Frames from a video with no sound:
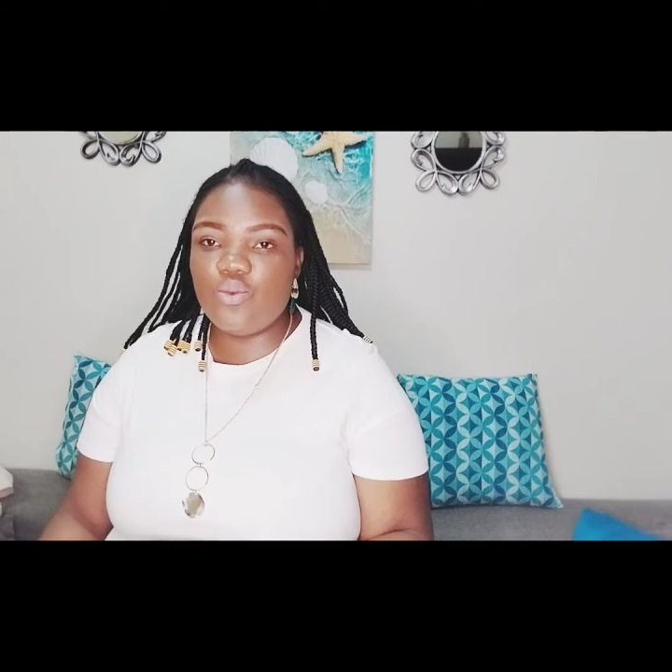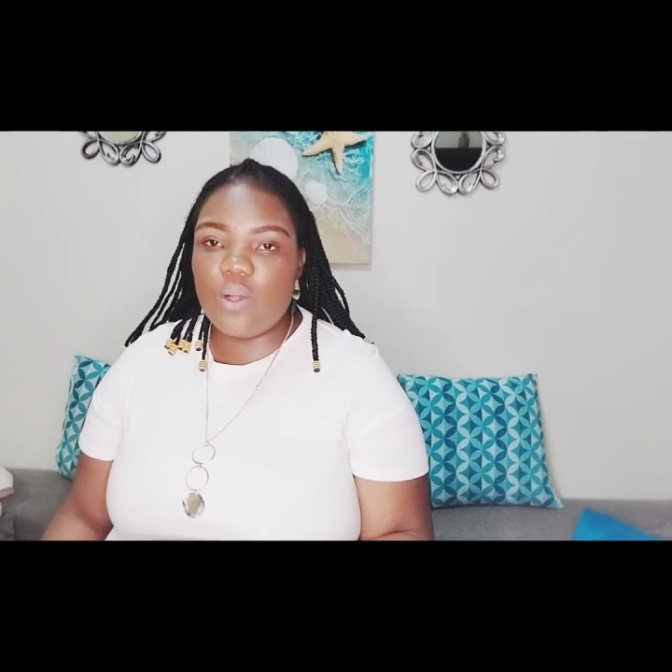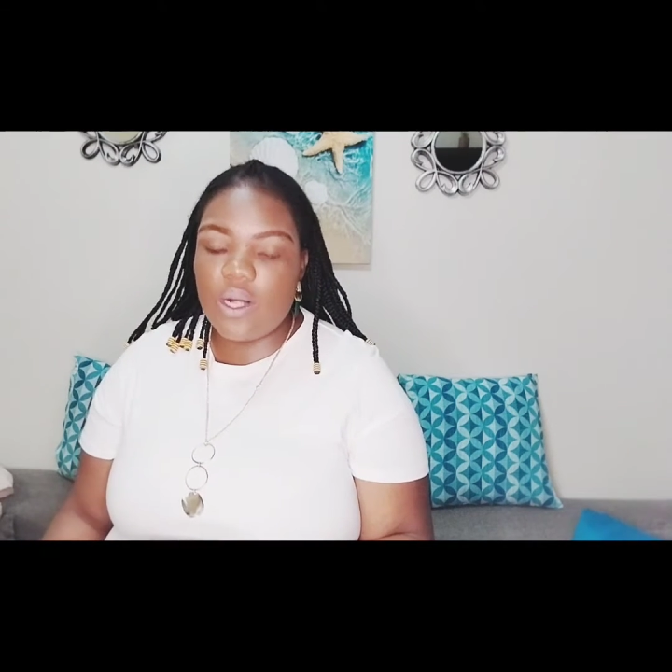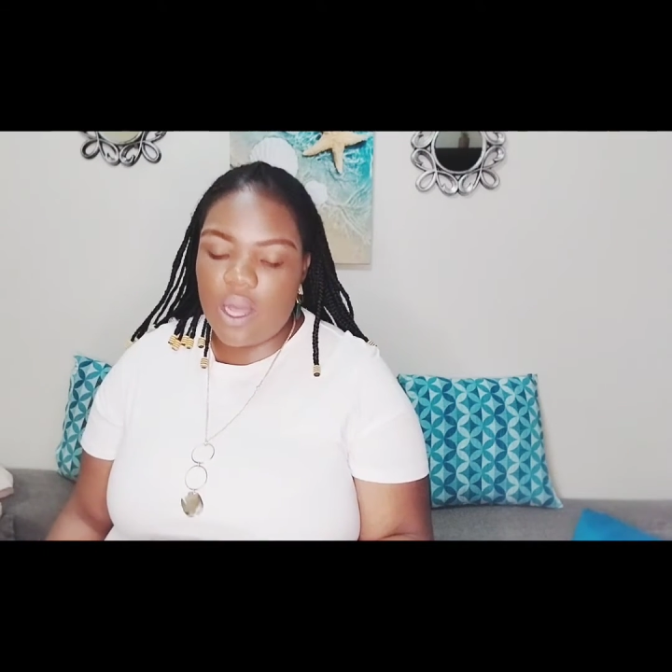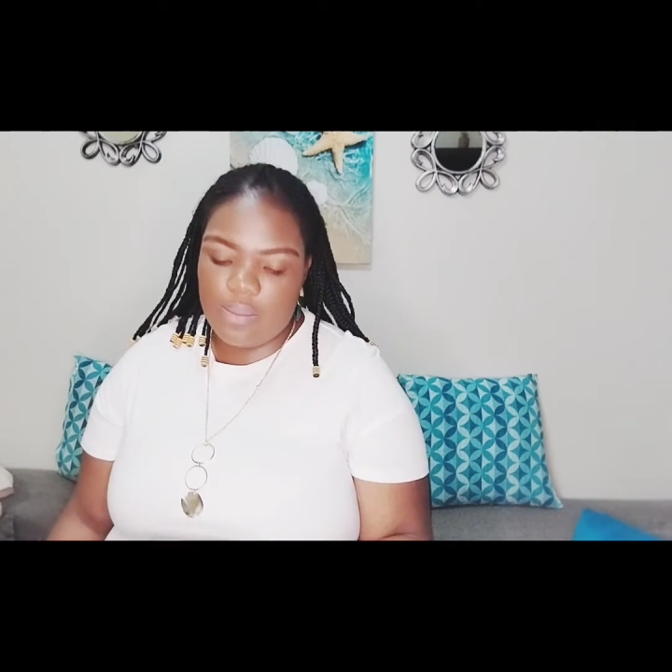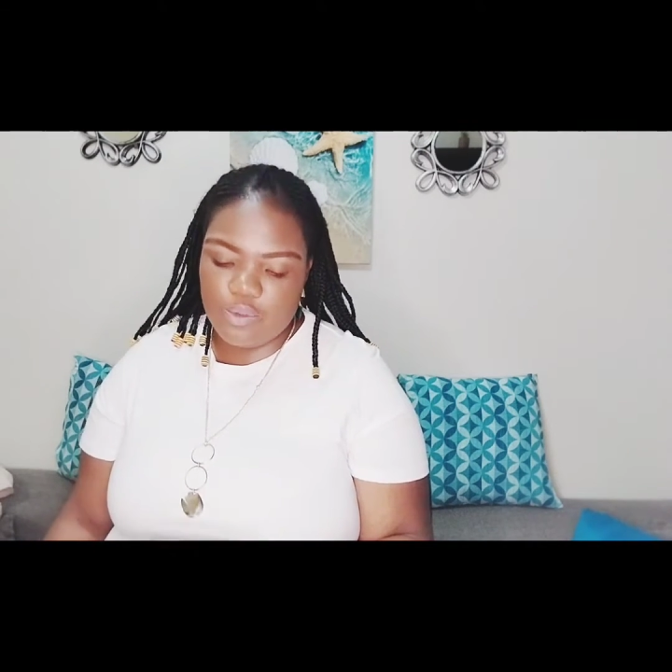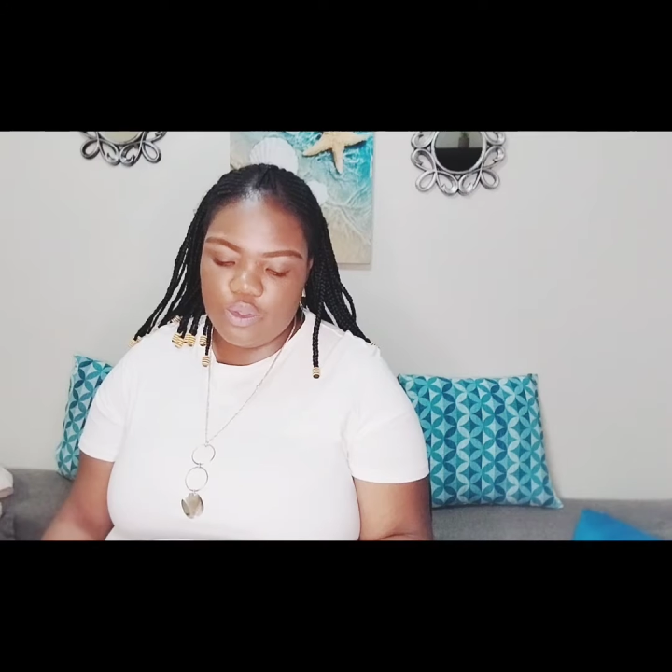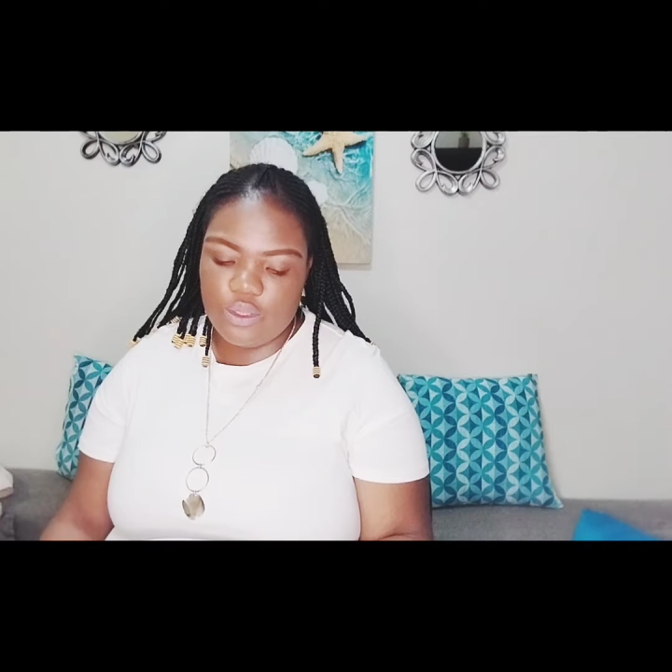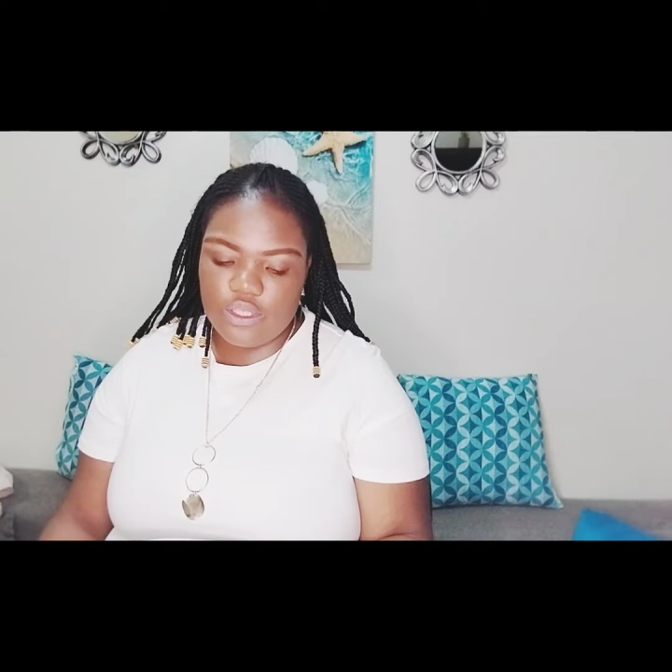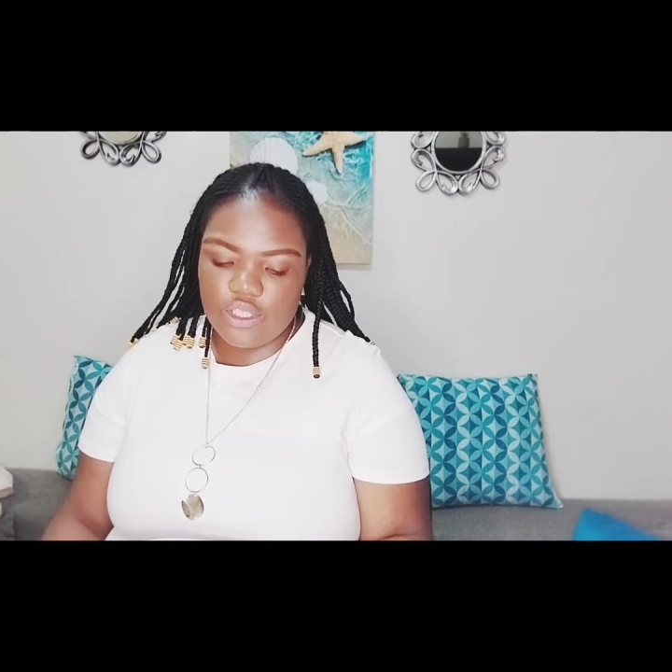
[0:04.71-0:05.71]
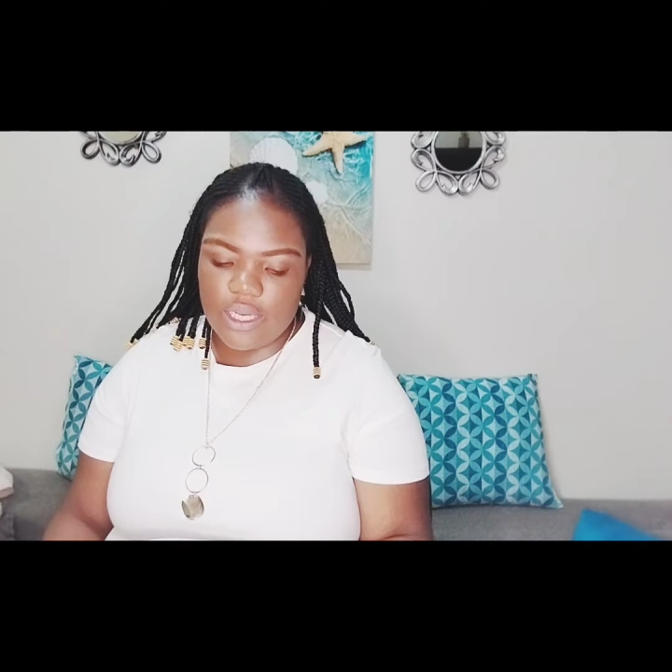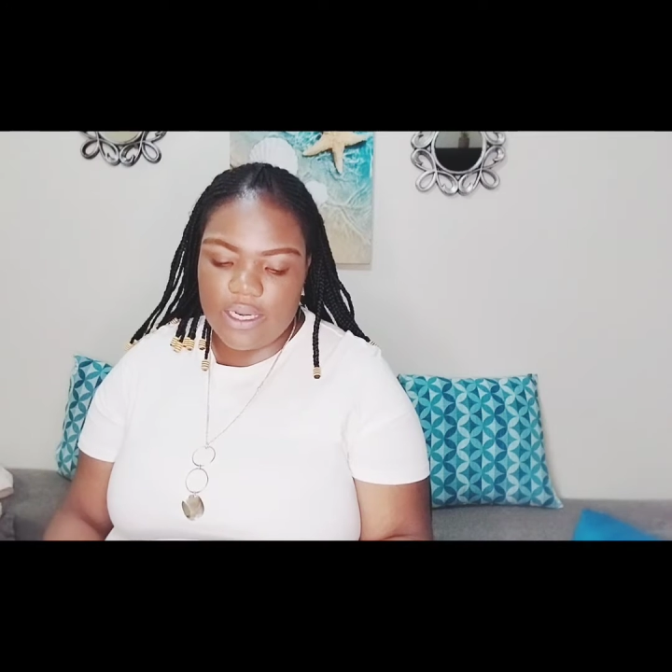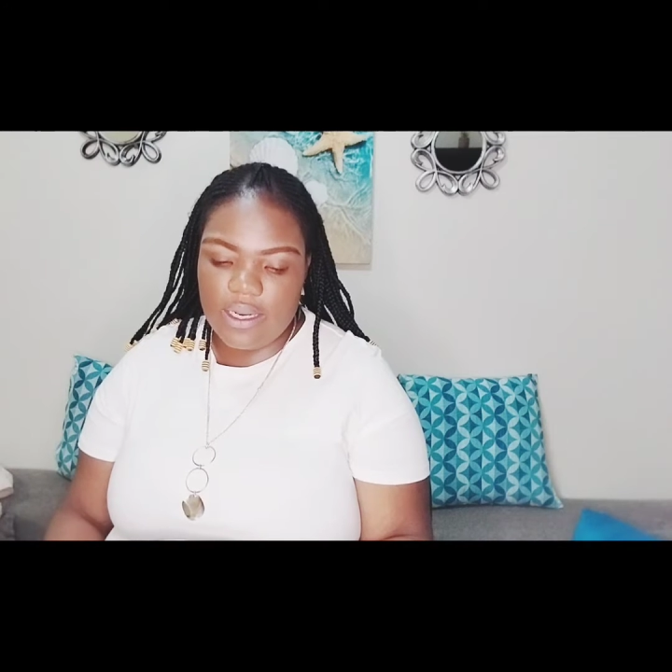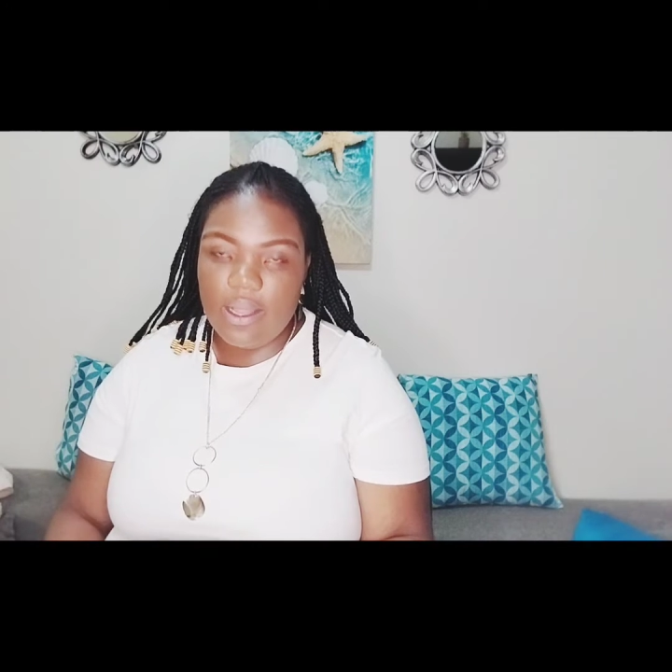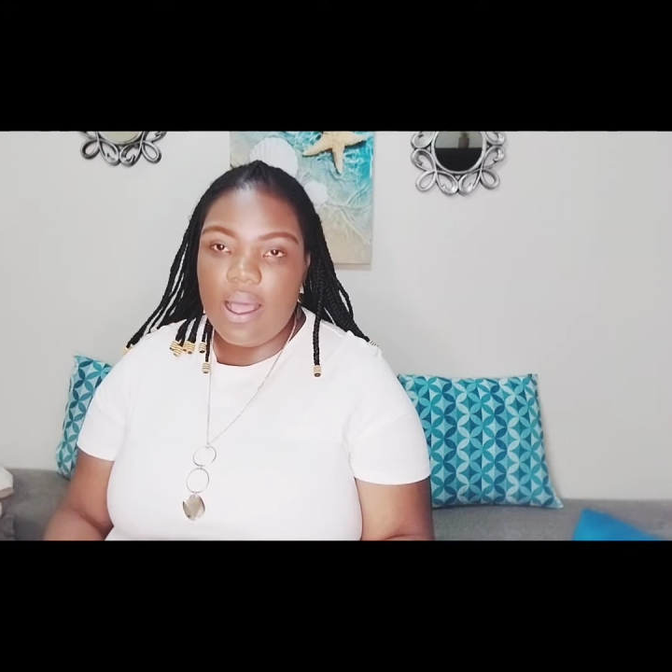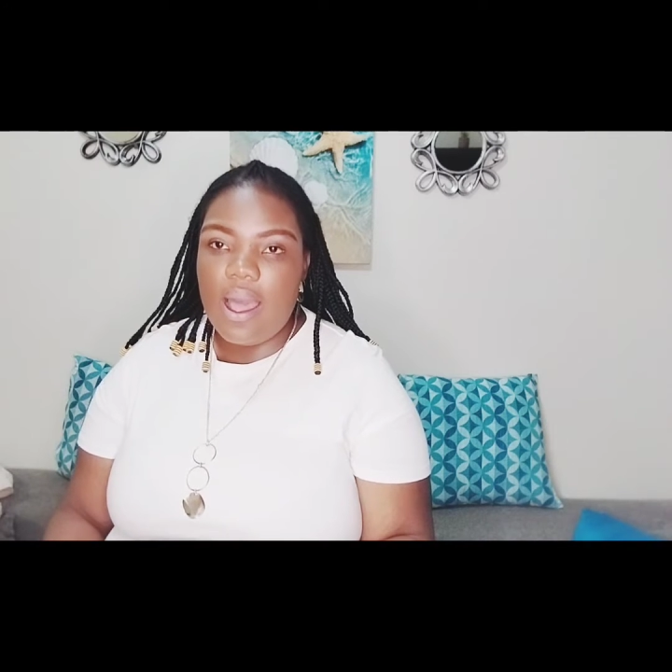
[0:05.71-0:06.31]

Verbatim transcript: You welcome to this channel.